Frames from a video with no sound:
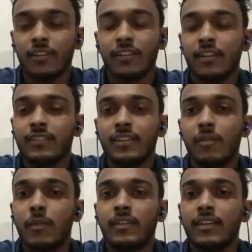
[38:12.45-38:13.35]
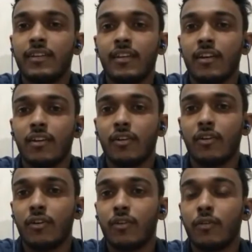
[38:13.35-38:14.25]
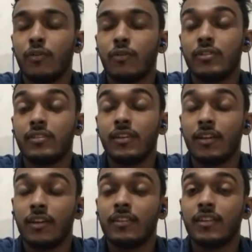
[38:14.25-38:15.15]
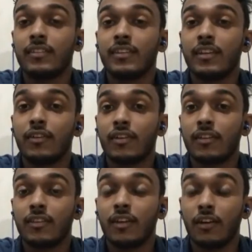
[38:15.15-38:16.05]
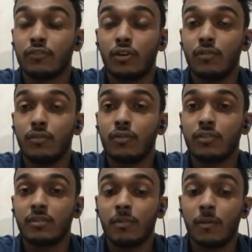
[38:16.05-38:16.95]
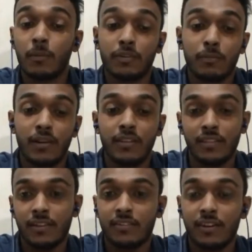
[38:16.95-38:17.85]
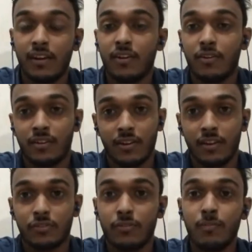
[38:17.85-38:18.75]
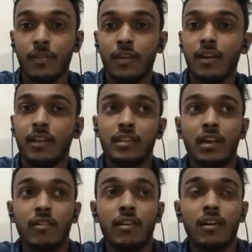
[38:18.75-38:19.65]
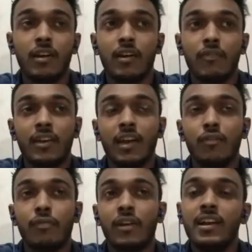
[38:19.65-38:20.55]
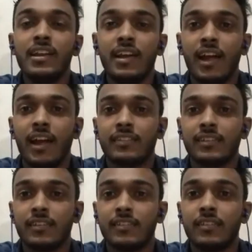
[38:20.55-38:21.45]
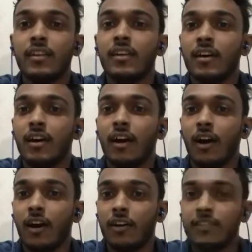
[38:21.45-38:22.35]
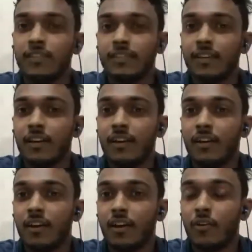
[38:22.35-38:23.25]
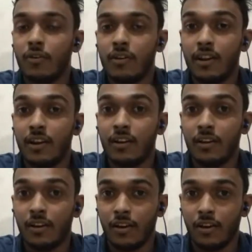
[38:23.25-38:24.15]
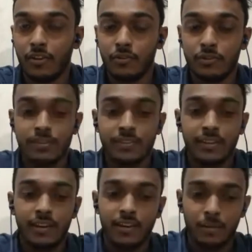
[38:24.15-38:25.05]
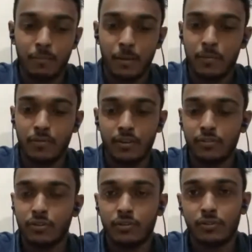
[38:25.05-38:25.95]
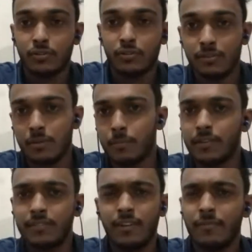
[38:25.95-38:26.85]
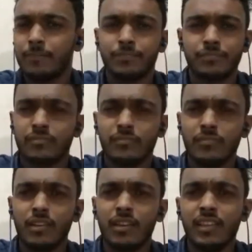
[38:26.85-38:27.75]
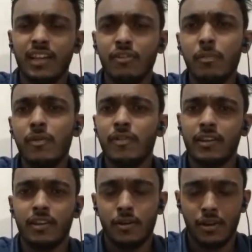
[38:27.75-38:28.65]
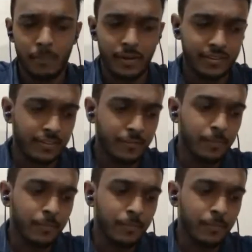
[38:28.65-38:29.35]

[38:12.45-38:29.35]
There is a material on UGC. There is a solved question papers by Diksha Classroom. They will, we can freely access Diksha online UGC net paper one solved question papers, and that will be very better.